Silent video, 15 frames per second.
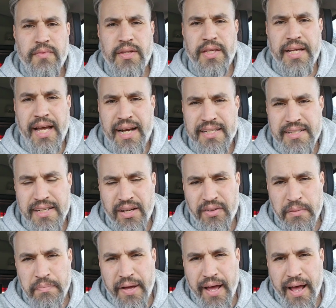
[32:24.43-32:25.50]
You got to stay on
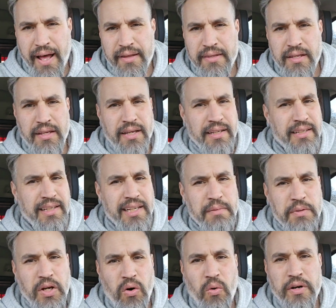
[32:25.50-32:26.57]
the path and
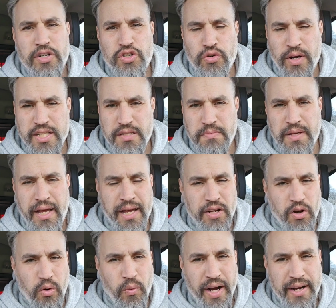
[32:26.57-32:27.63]
keep going. Trust me, I
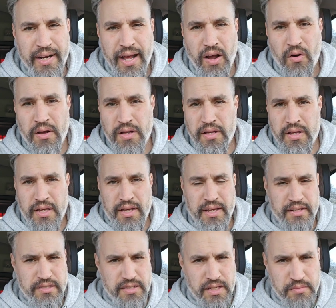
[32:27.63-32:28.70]
know right now
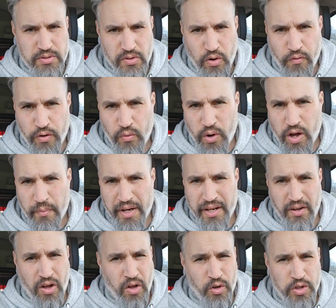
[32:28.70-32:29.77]
it seems overwhelming
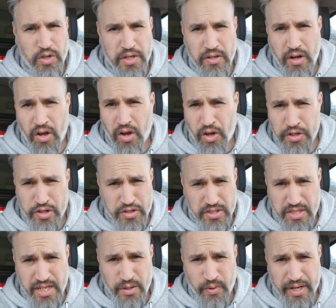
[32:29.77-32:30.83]
and all you're
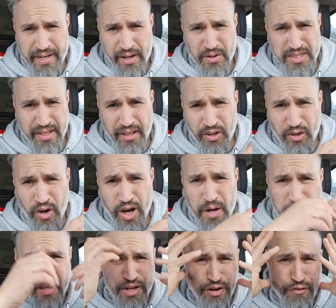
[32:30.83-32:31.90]
seeing right now is that
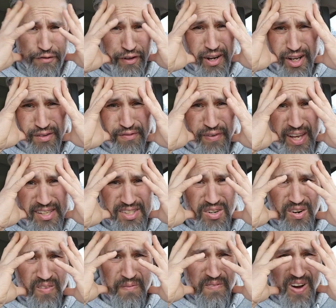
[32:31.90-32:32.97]
alarm in your fucking face
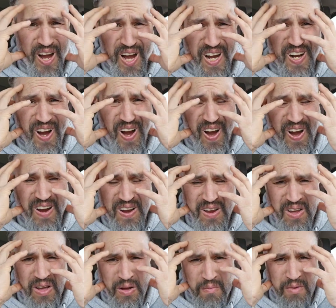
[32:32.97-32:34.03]
going, murder,
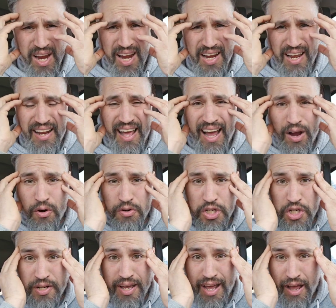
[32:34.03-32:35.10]
mayday. And how are you
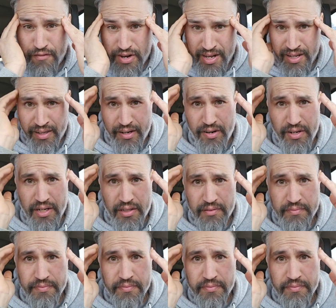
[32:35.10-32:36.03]
going to have any clarity?